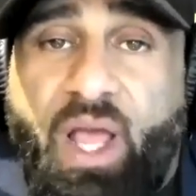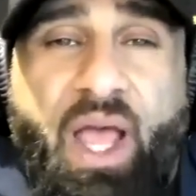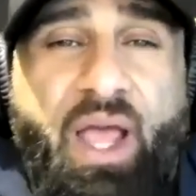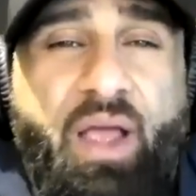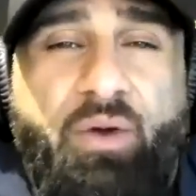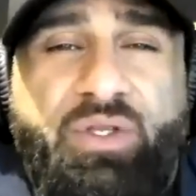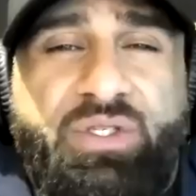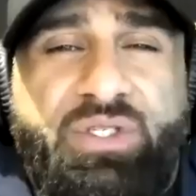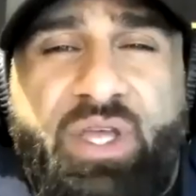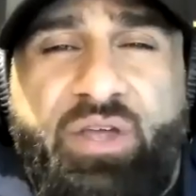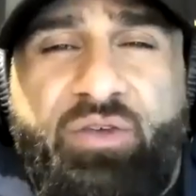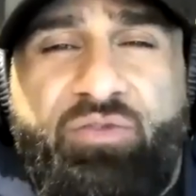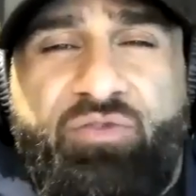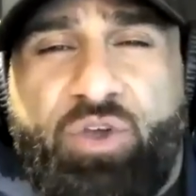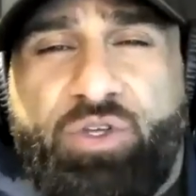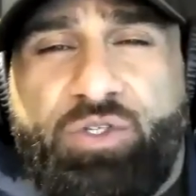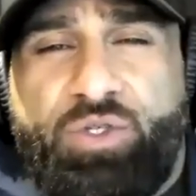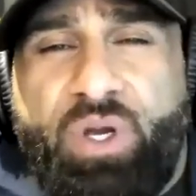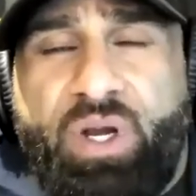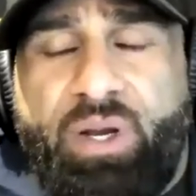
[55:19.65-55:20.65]
I always get
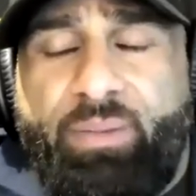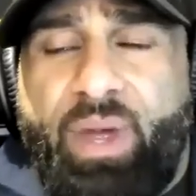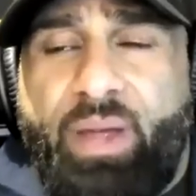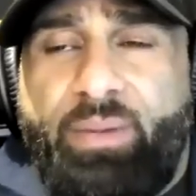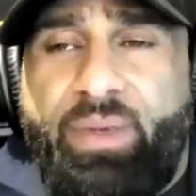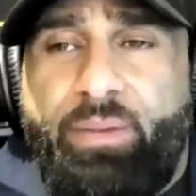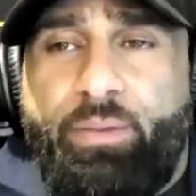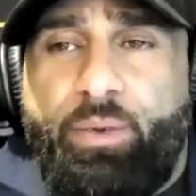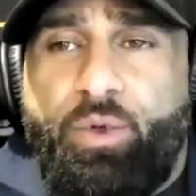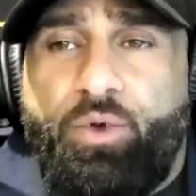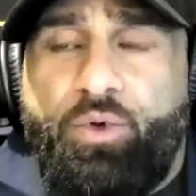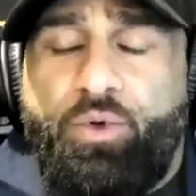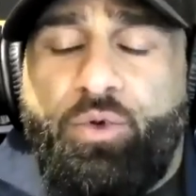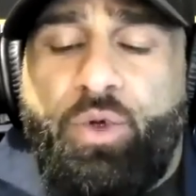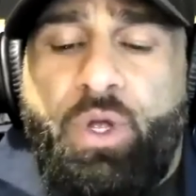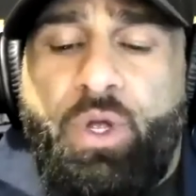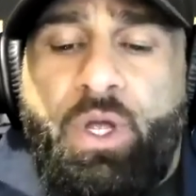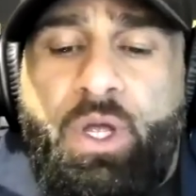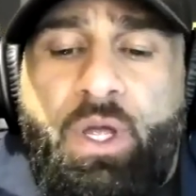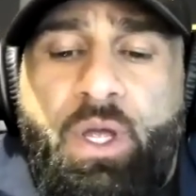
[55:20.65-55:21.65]
frustrated by people who,
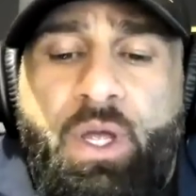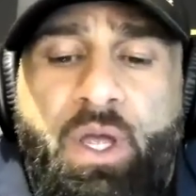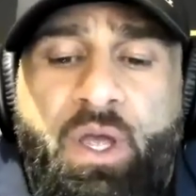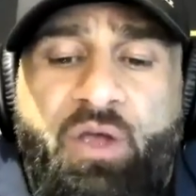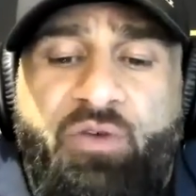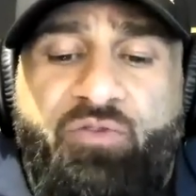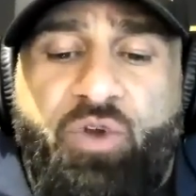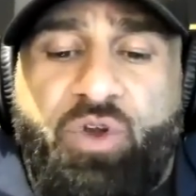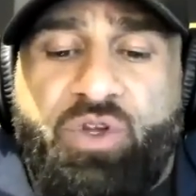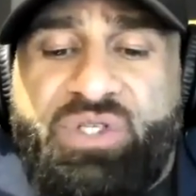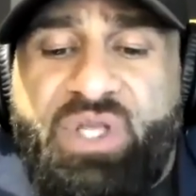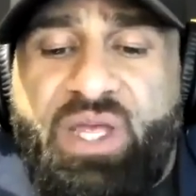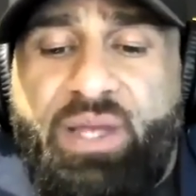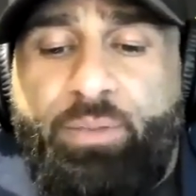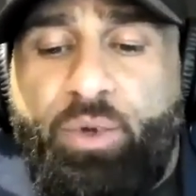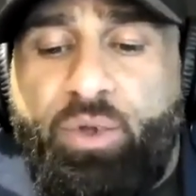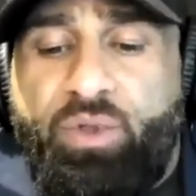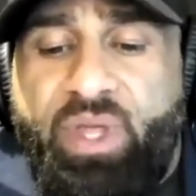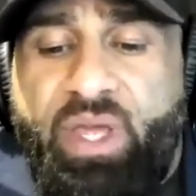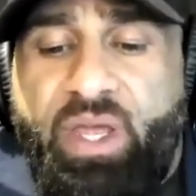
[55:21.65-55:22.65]
for
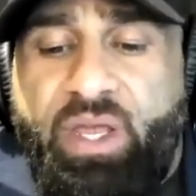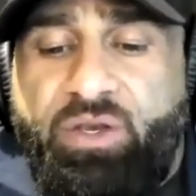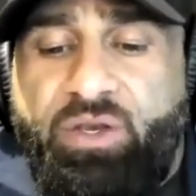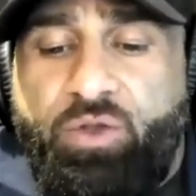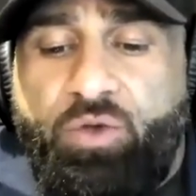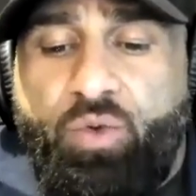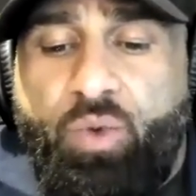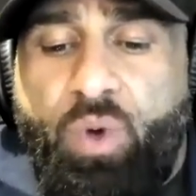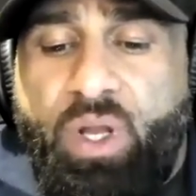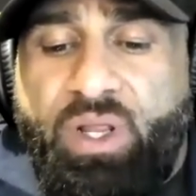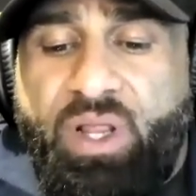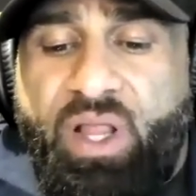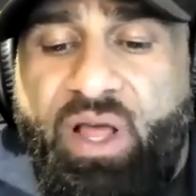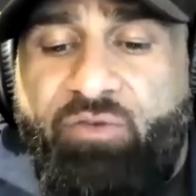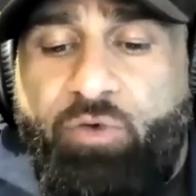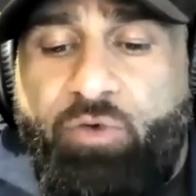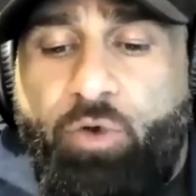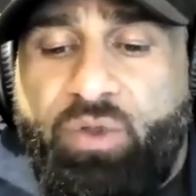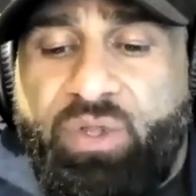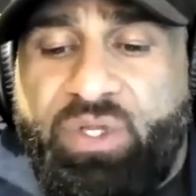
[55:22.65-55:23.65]
example, they do one
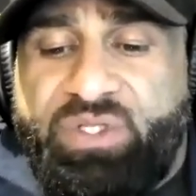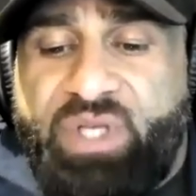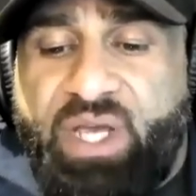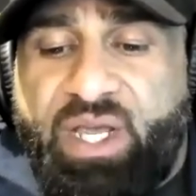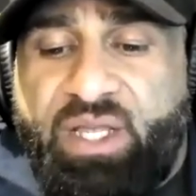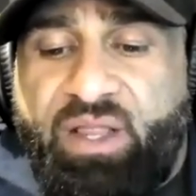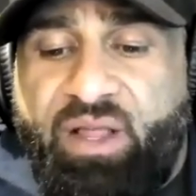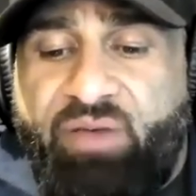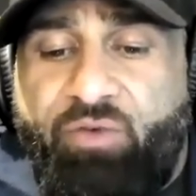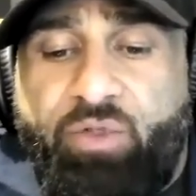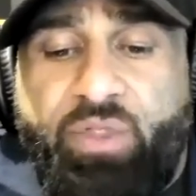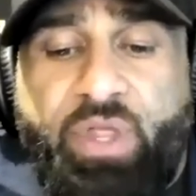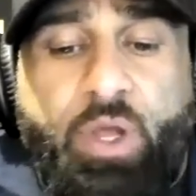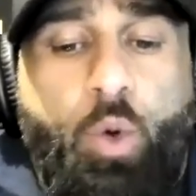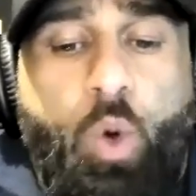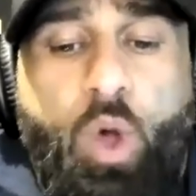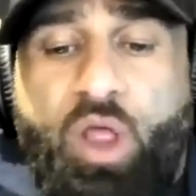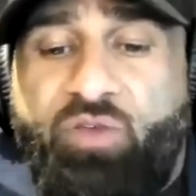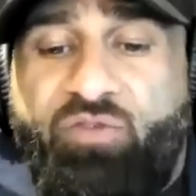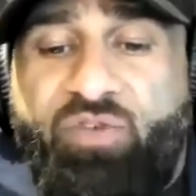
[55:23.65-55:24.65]
level and the second level, they
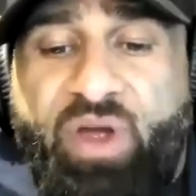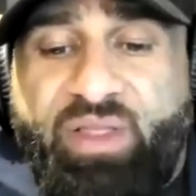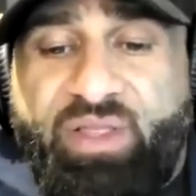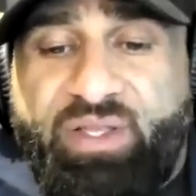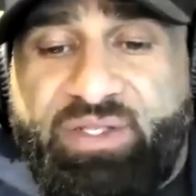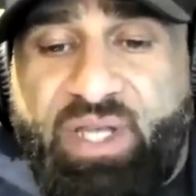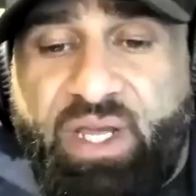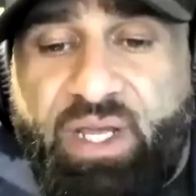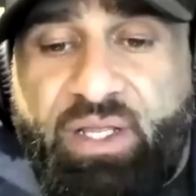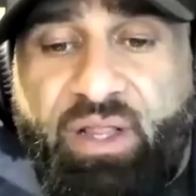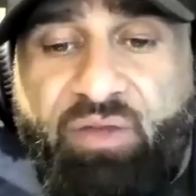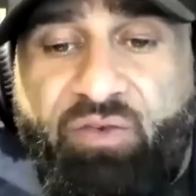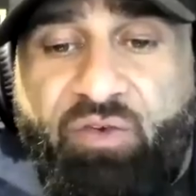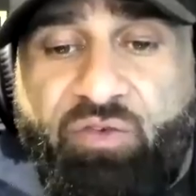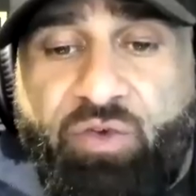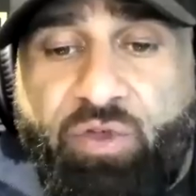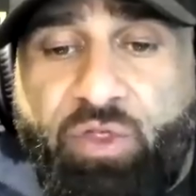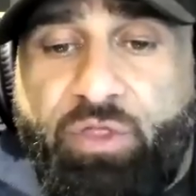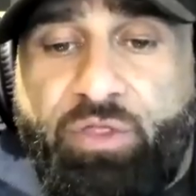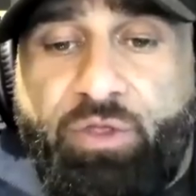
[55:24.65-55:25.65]
qualify the second level
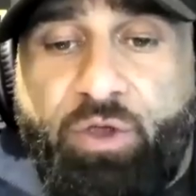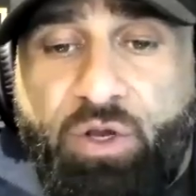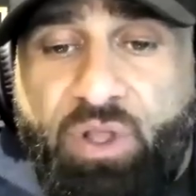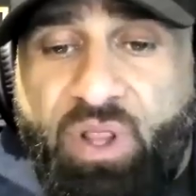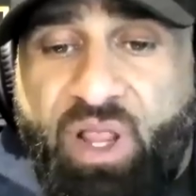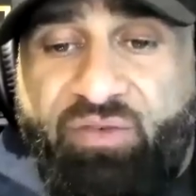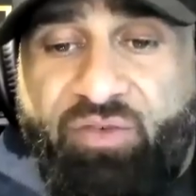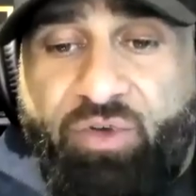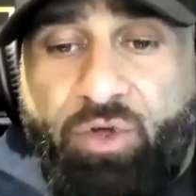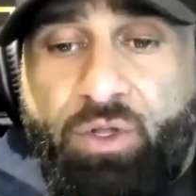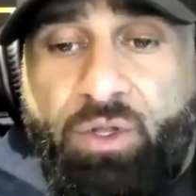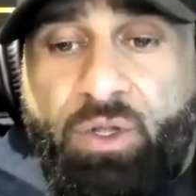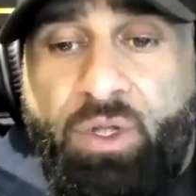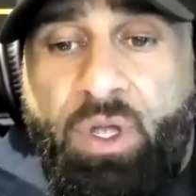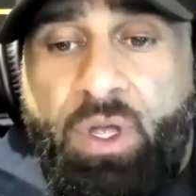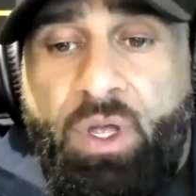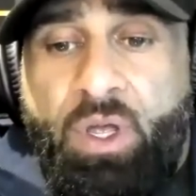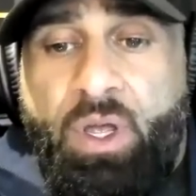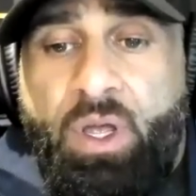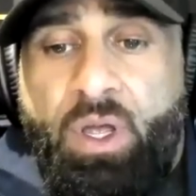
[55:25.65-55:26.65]
for the third level,
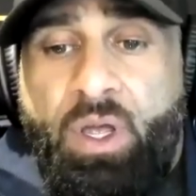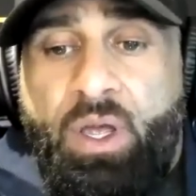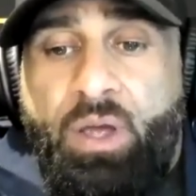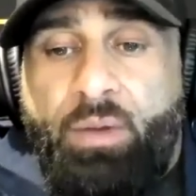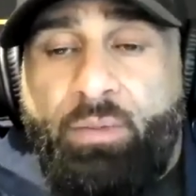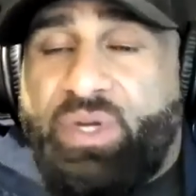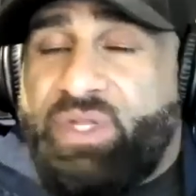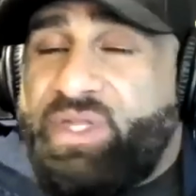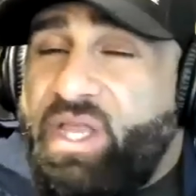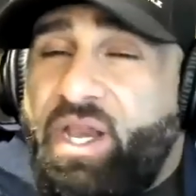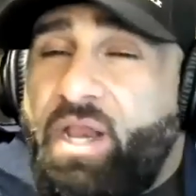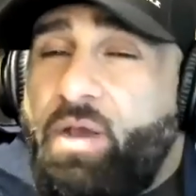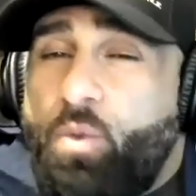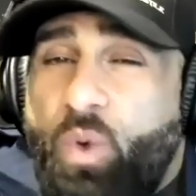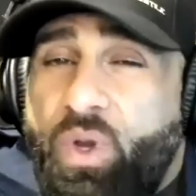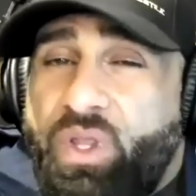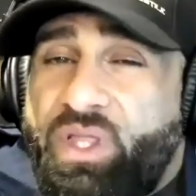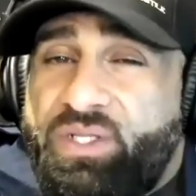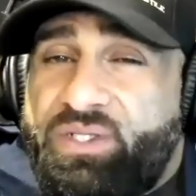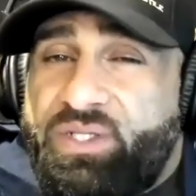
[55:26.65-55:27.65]
but they didn't
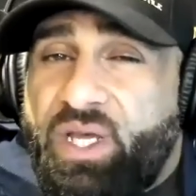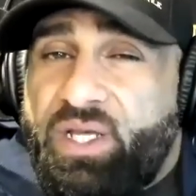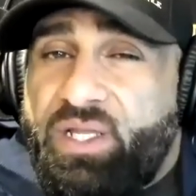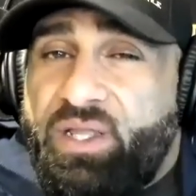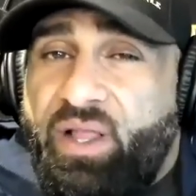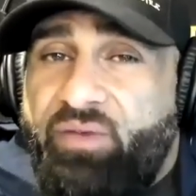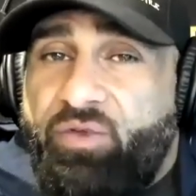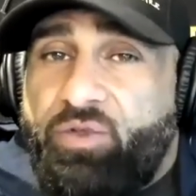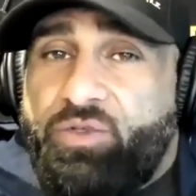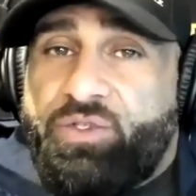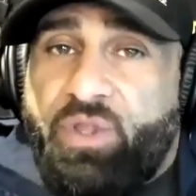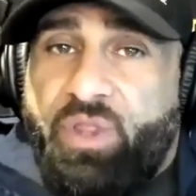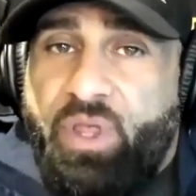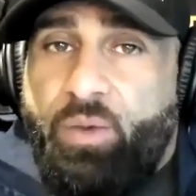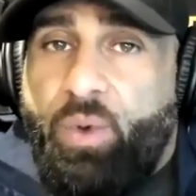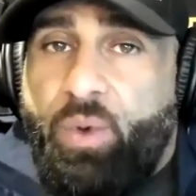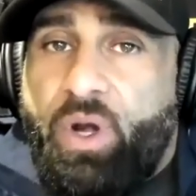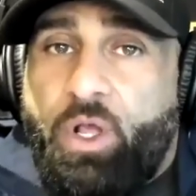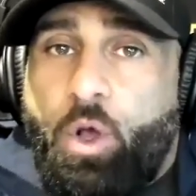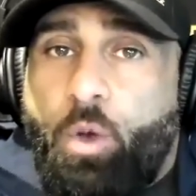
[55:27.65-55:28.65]
win the second level, so they
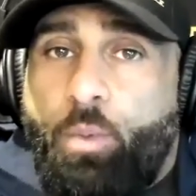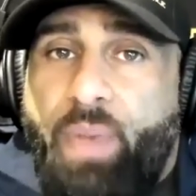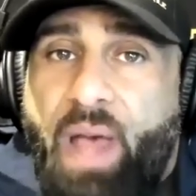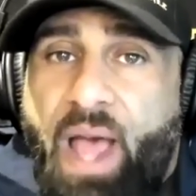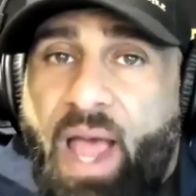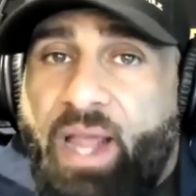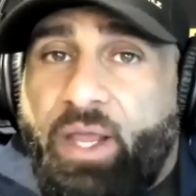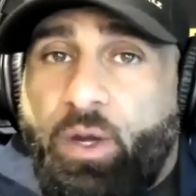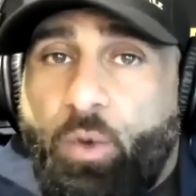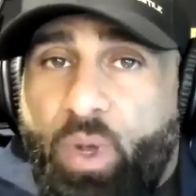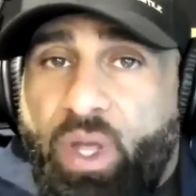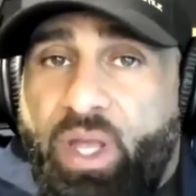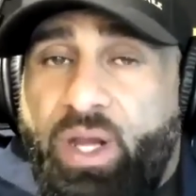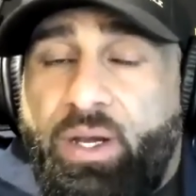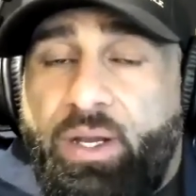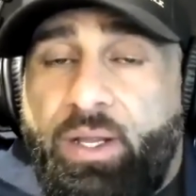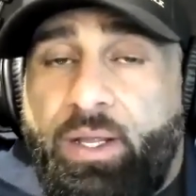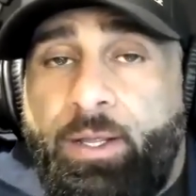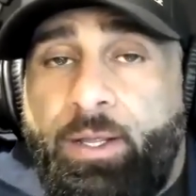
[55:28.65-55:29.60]
want to go back and win.